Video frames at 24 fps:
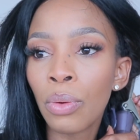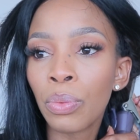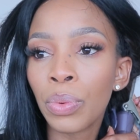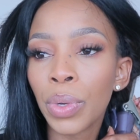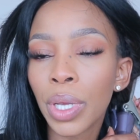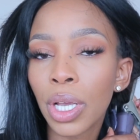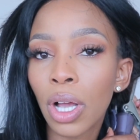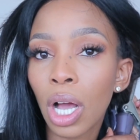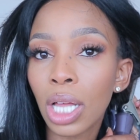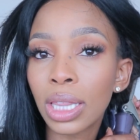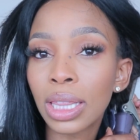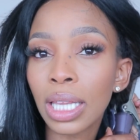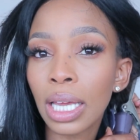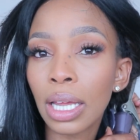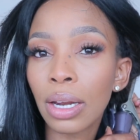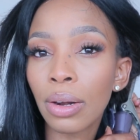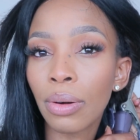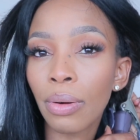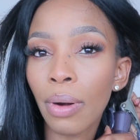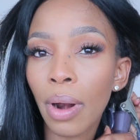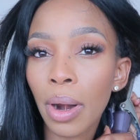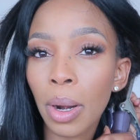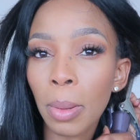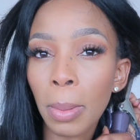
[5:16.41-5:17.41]
We got
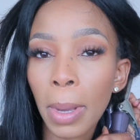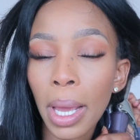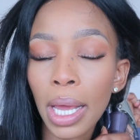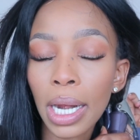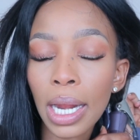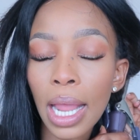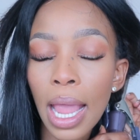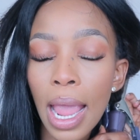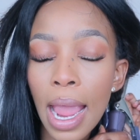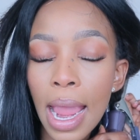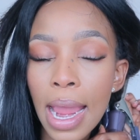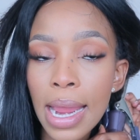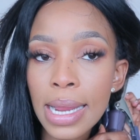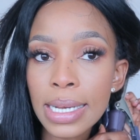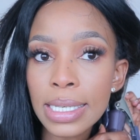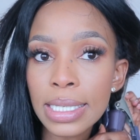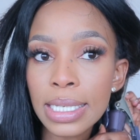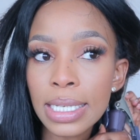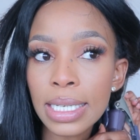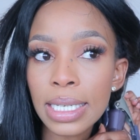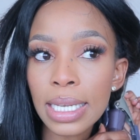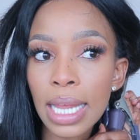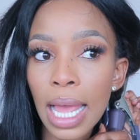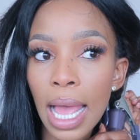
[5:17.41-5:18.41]
there around about
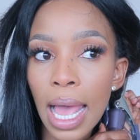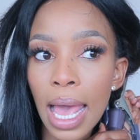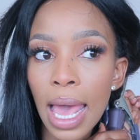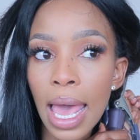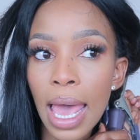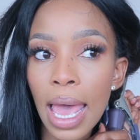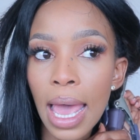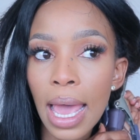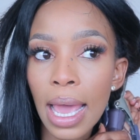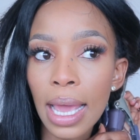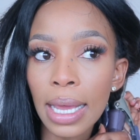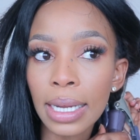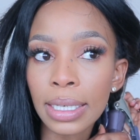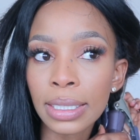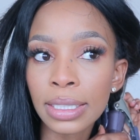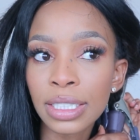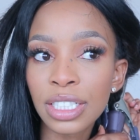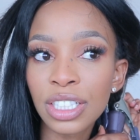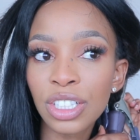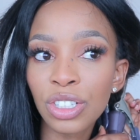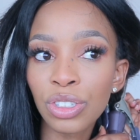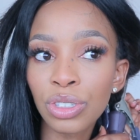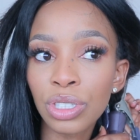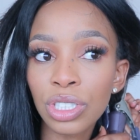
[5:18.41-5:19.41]
8, and
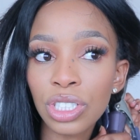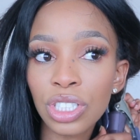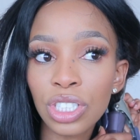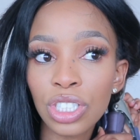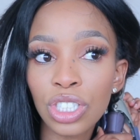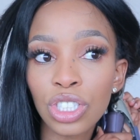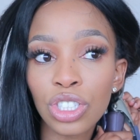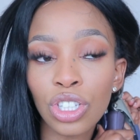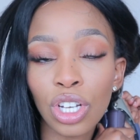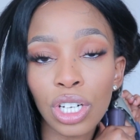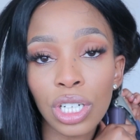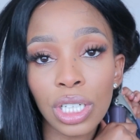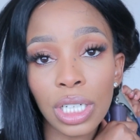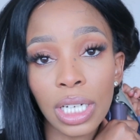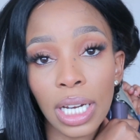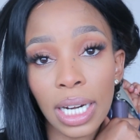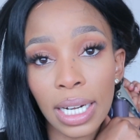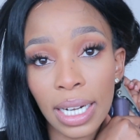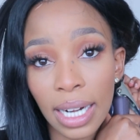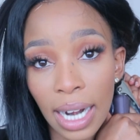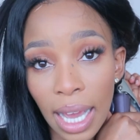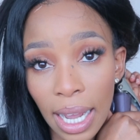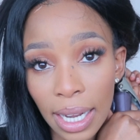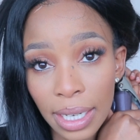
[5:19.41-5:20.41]
the audition started
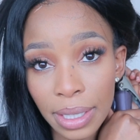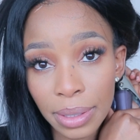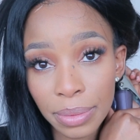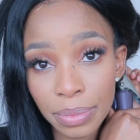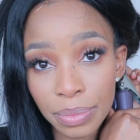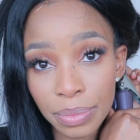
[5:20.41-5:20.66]
at 9.